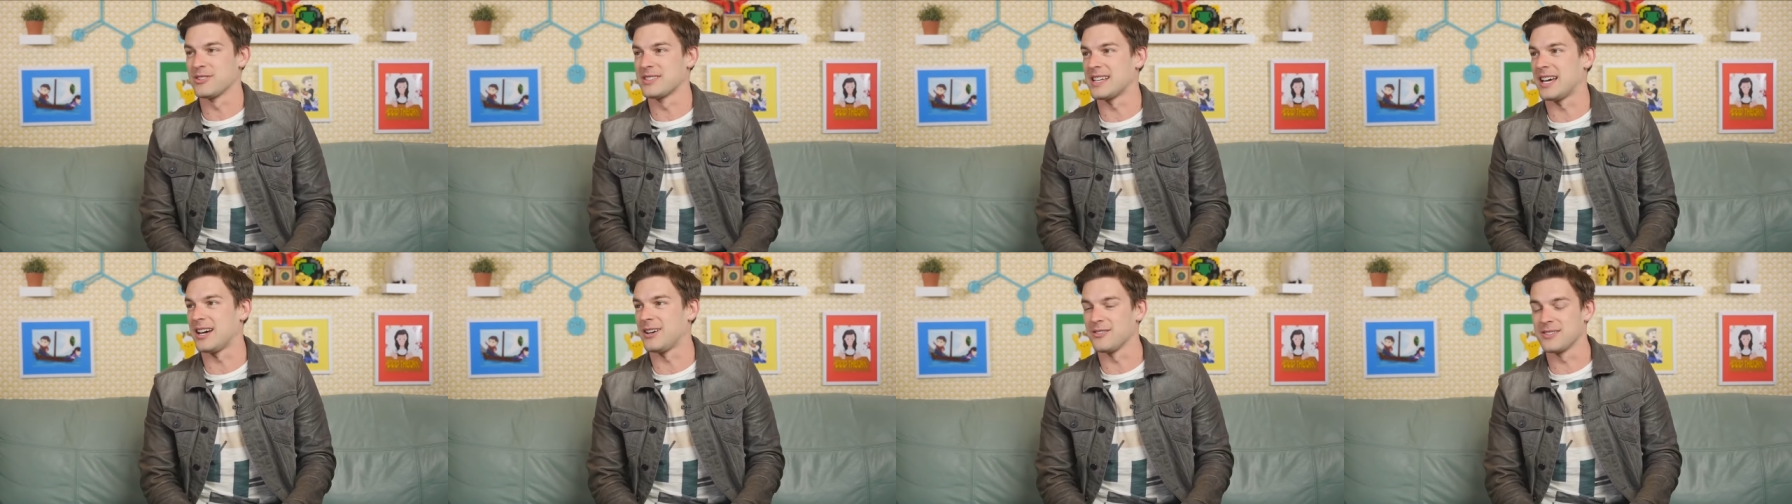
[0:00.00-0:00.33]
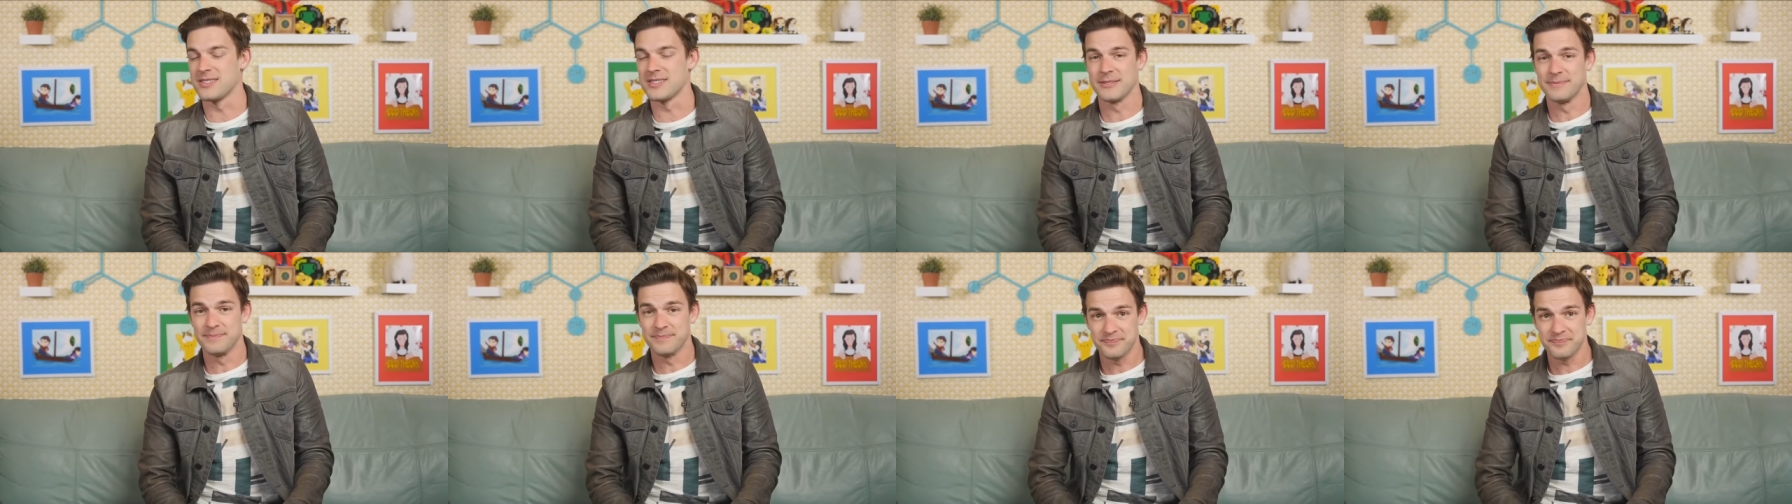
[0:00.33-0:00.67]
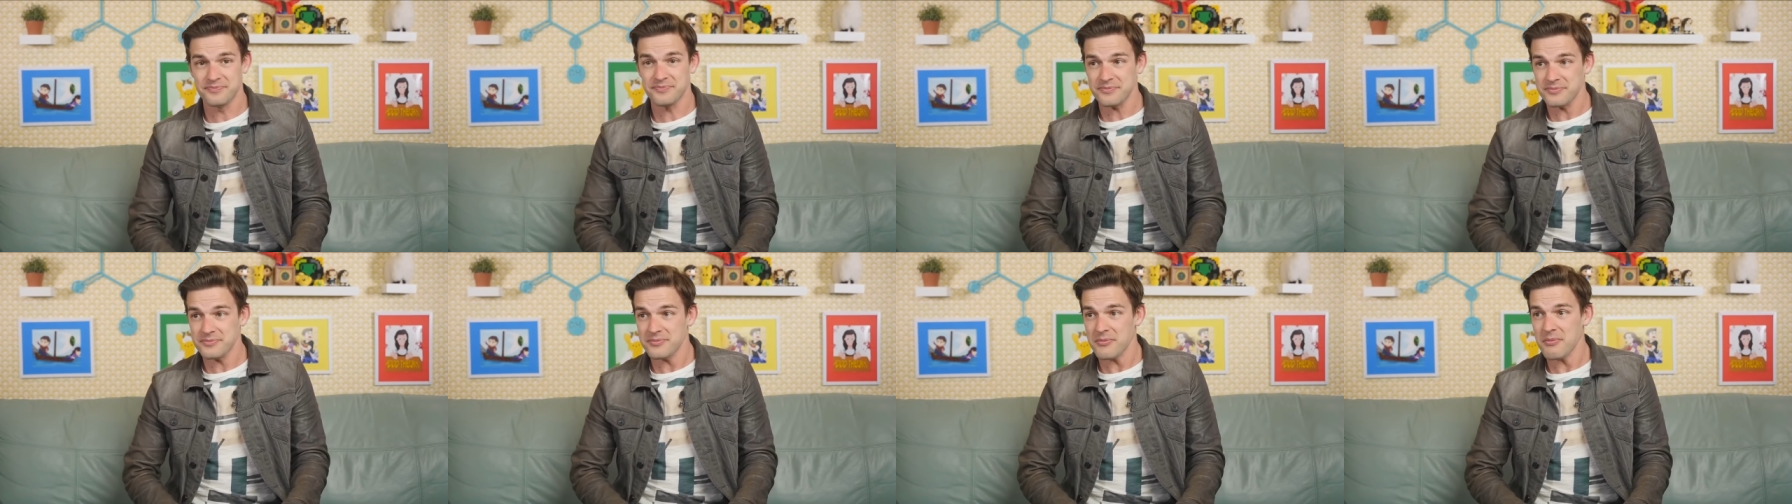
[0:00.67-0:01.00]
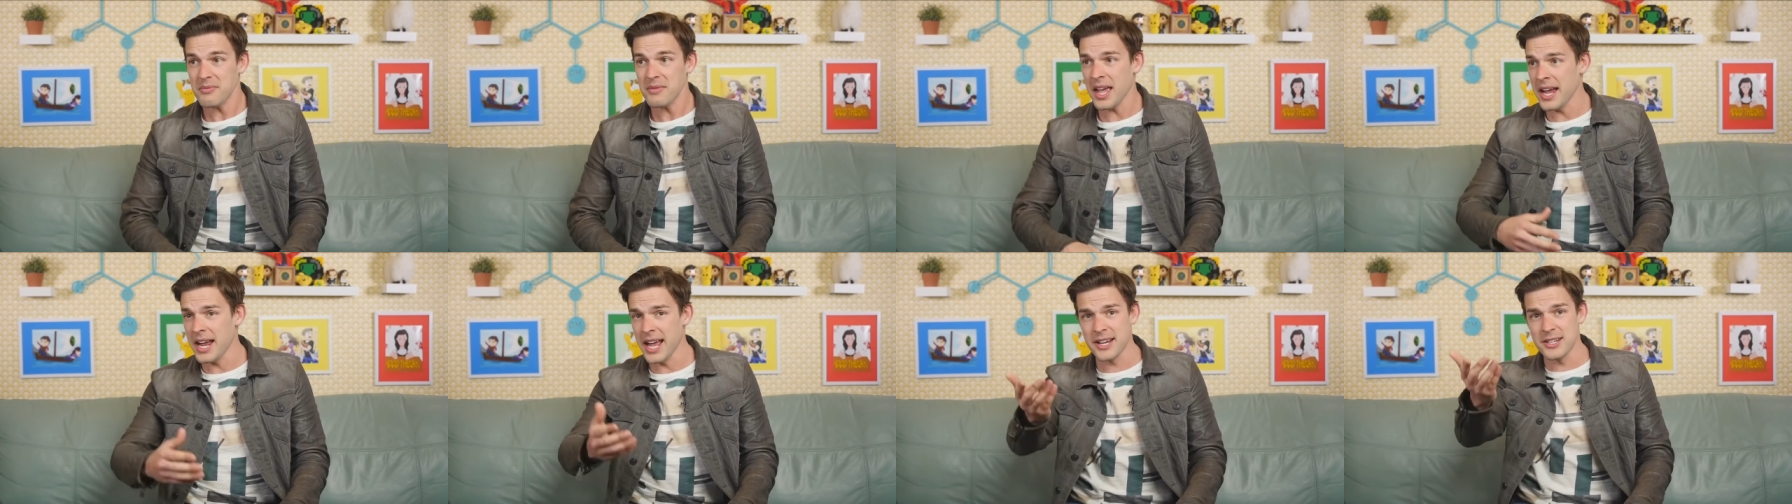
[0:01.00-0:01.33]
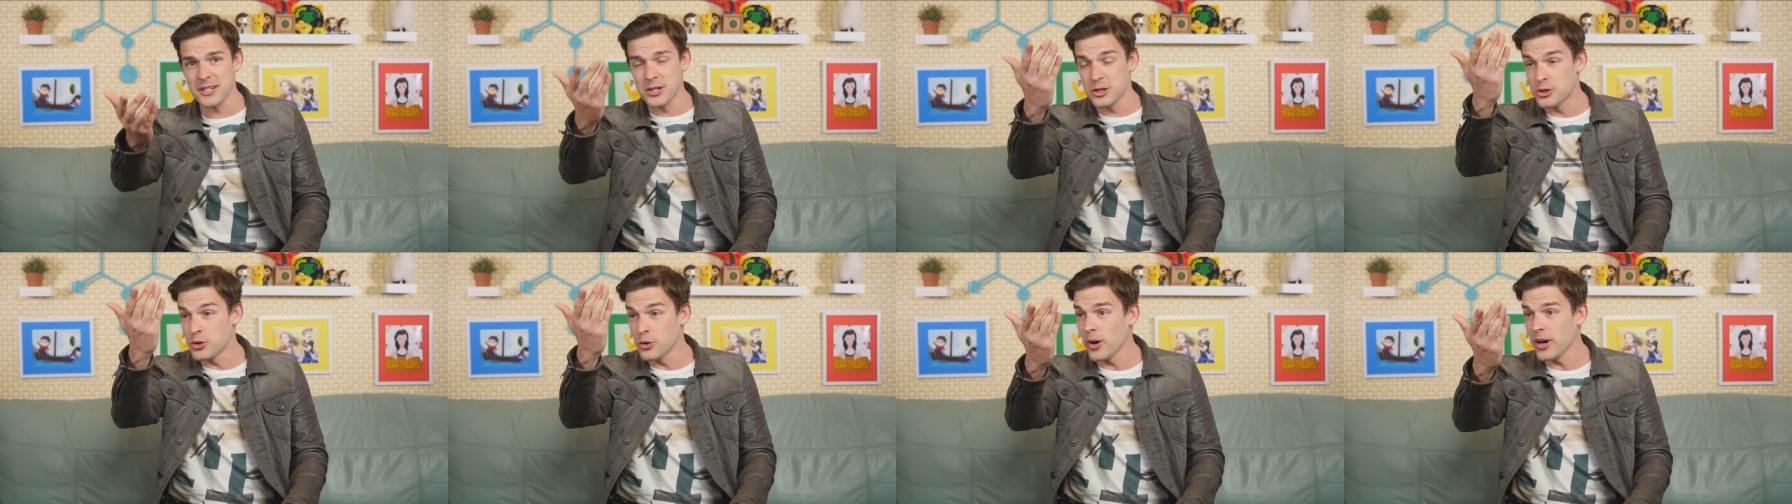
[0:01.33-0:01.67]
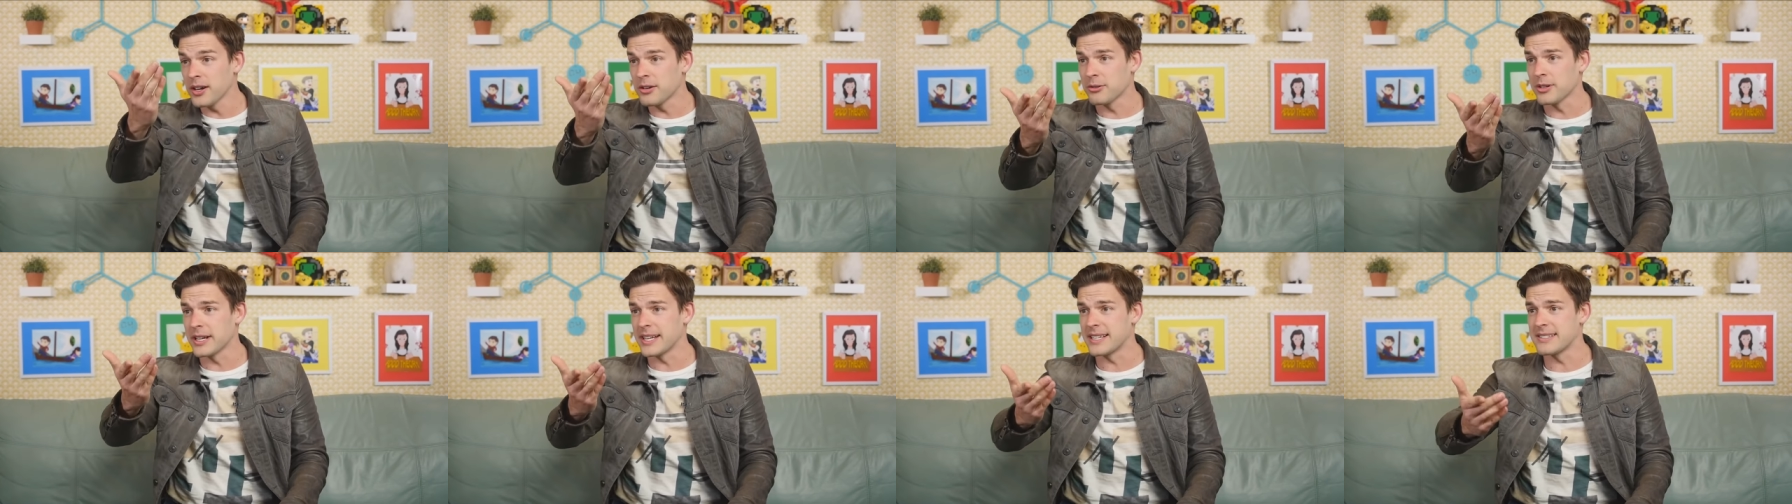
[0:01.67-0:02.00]
sounds and
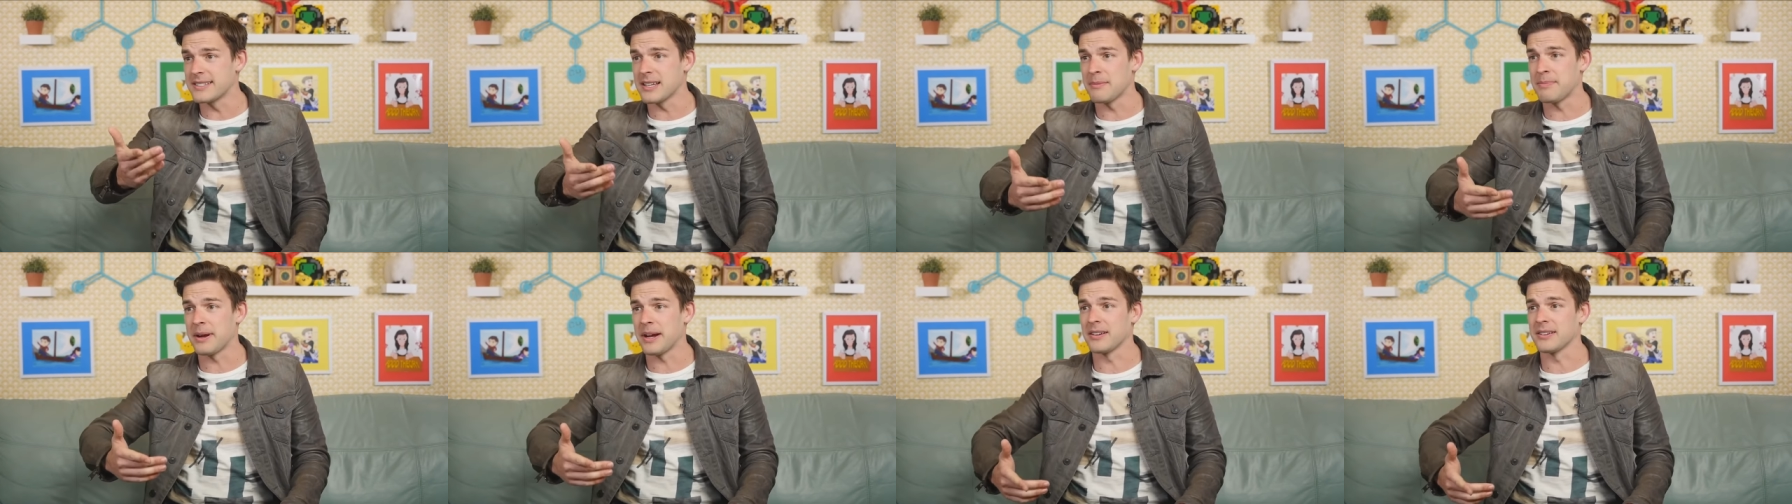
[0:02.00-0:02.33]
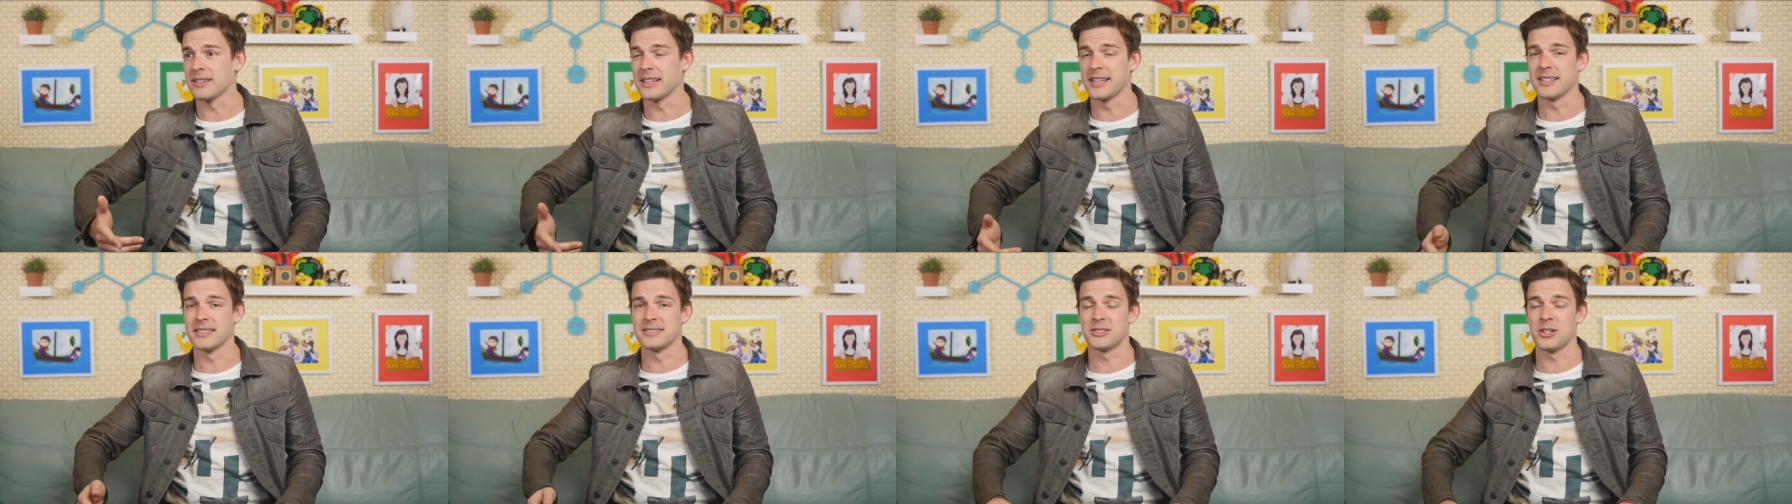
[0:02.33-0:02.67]
door creaks apparently.